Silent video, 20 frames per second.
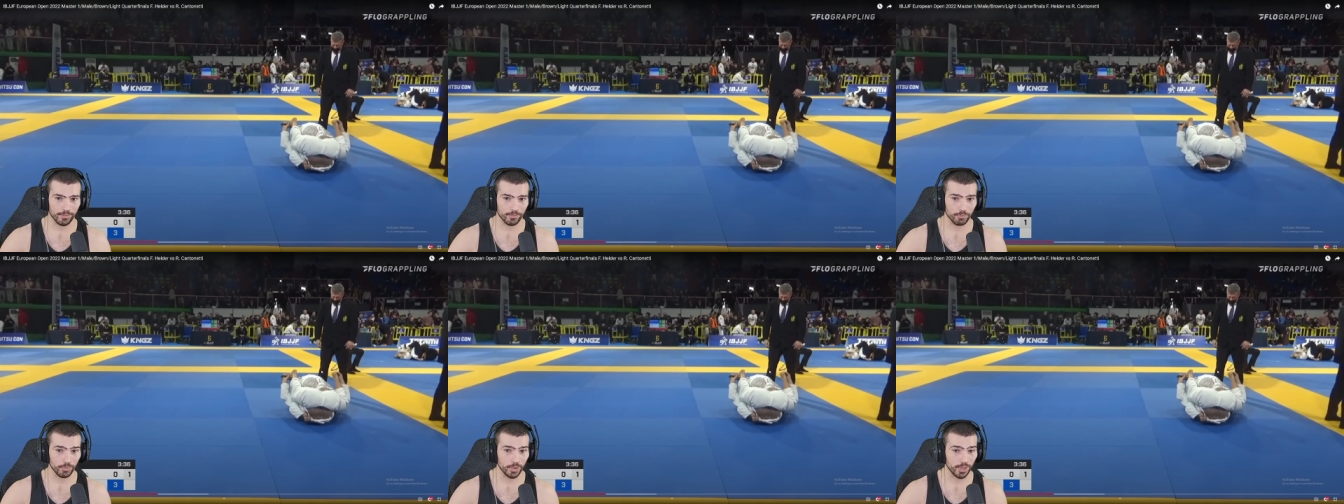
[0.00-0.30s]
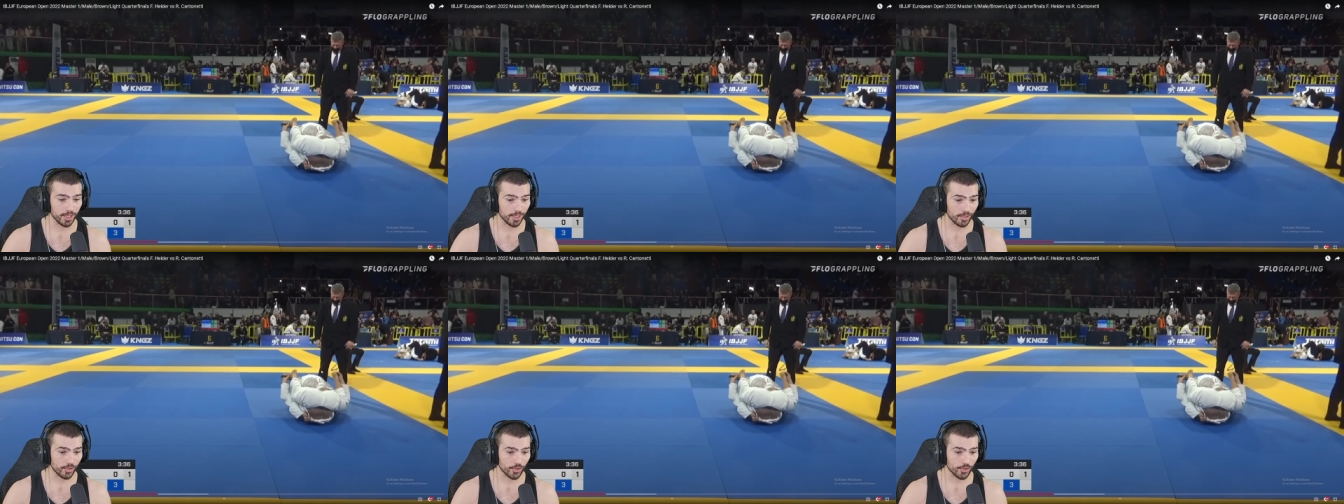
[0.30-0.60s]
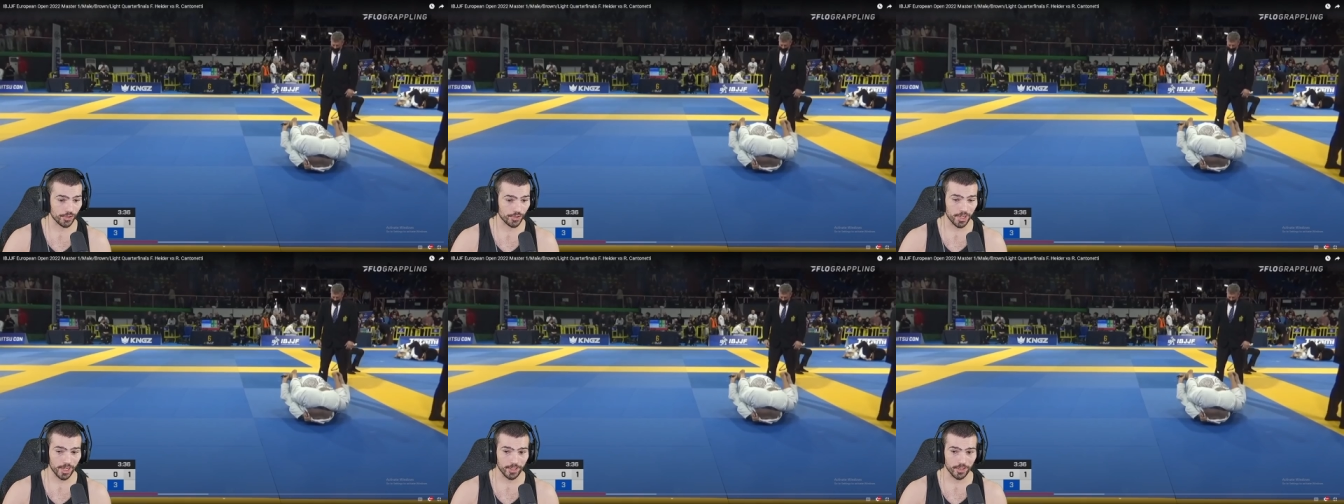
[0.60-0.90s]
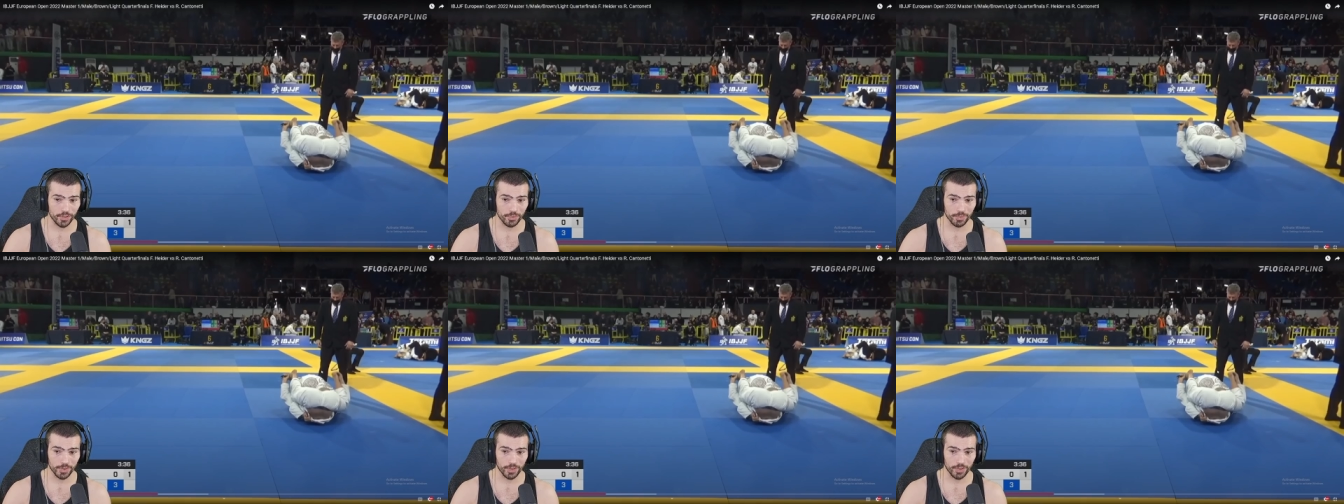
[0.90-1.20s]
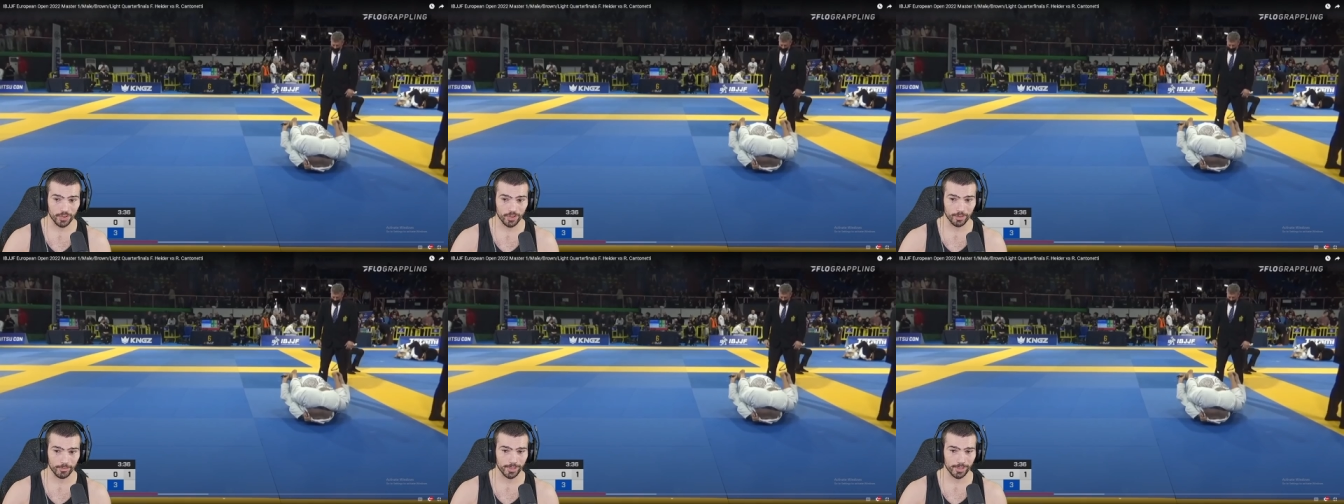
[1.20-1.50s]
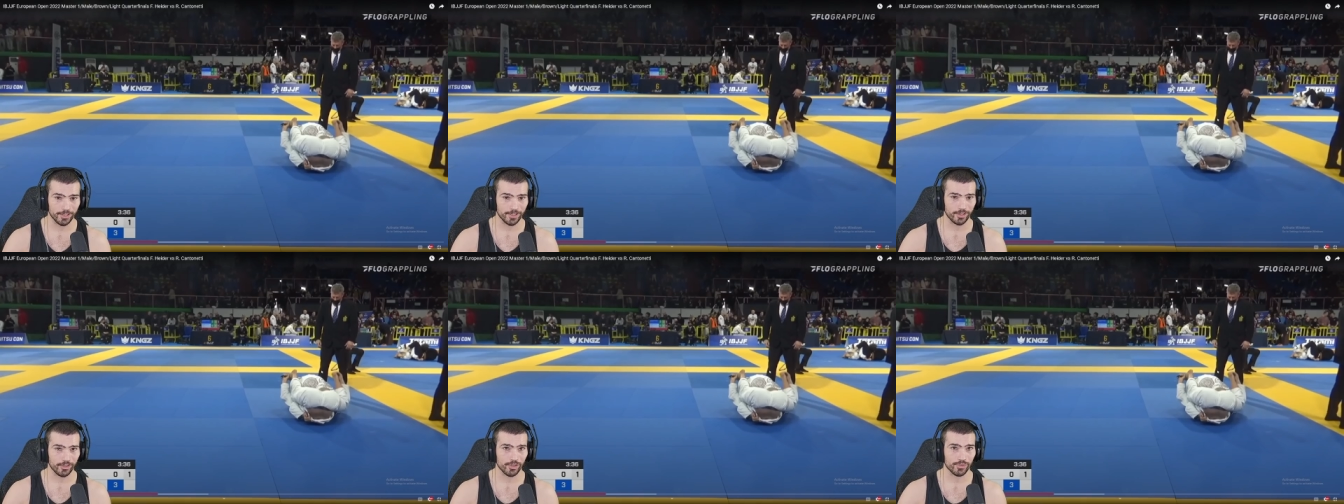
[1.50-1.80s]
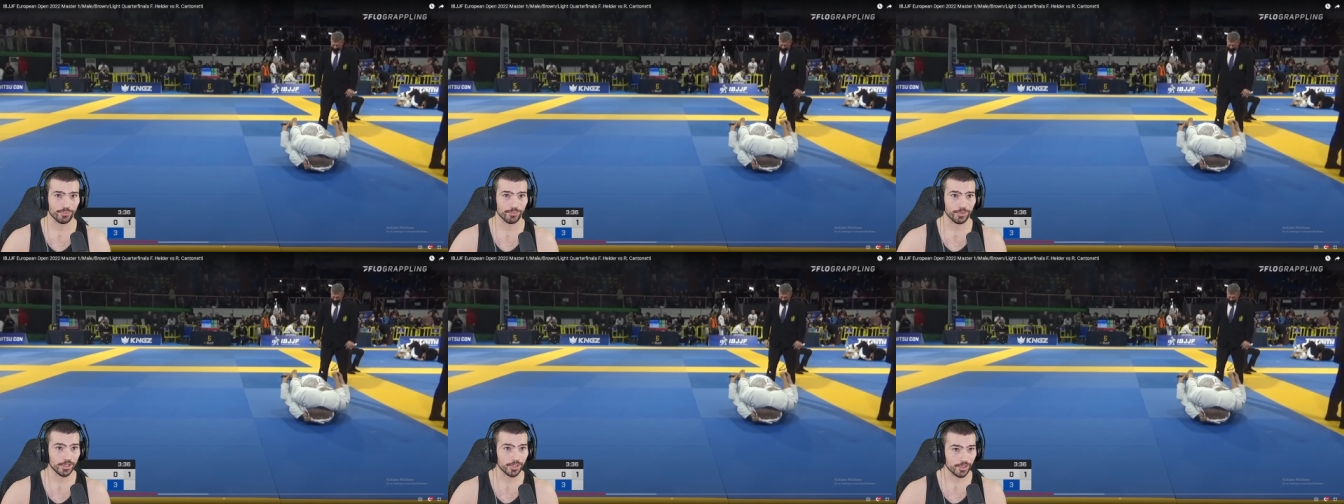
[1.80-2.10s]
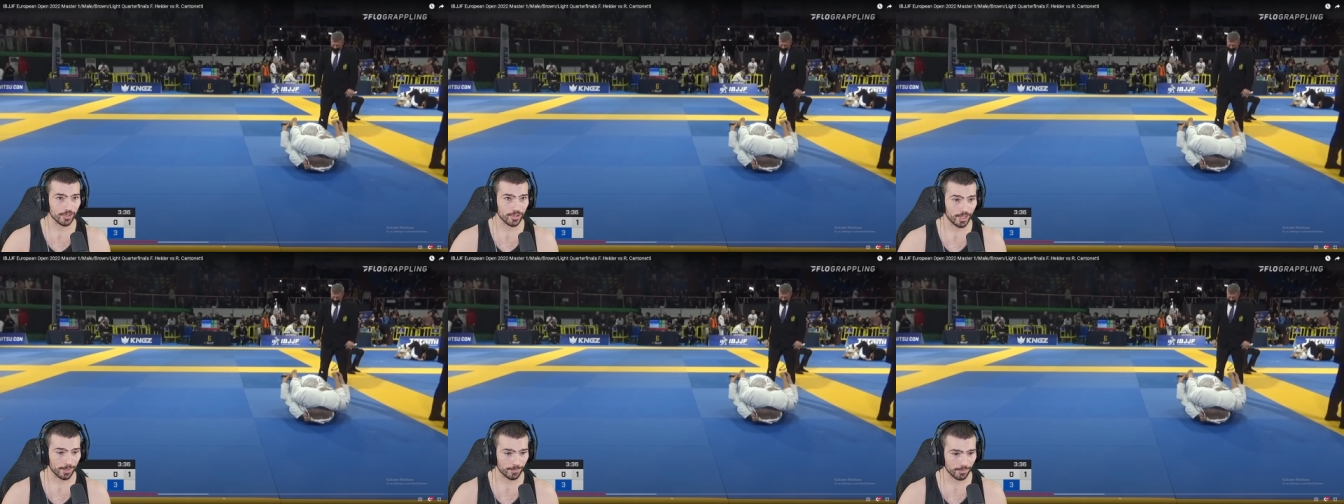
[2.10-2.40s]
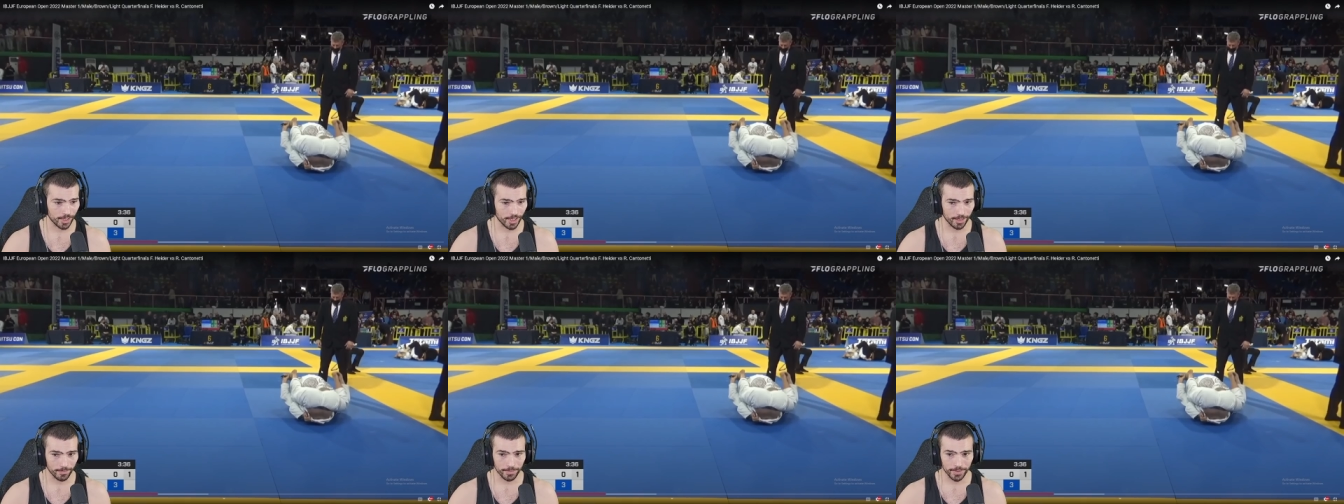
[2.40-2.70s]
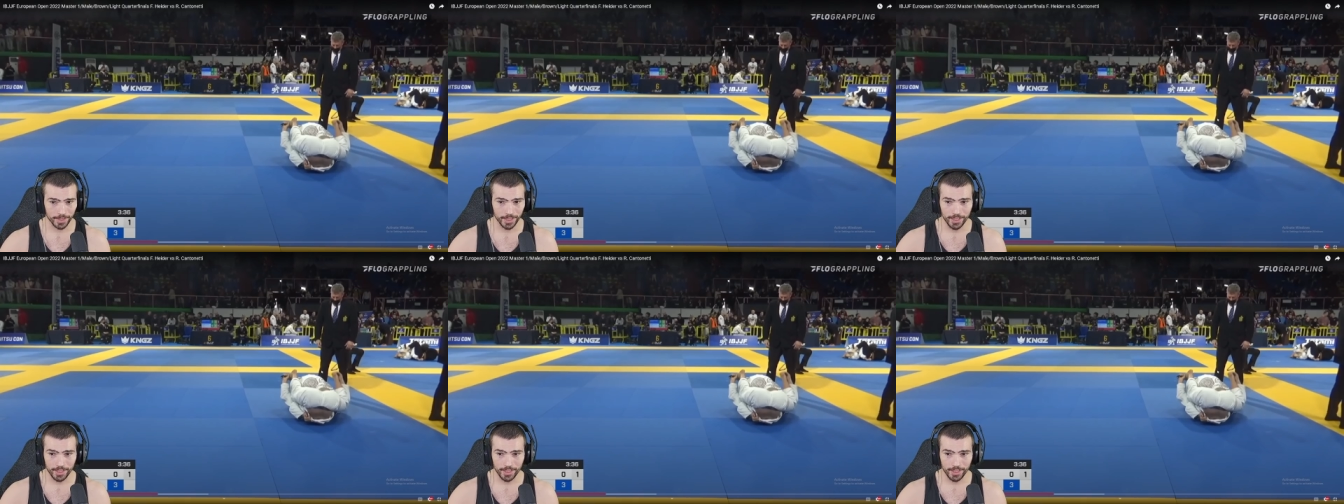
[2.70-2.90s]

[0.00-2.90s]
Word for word: really should not do at all because that just frees his hips up,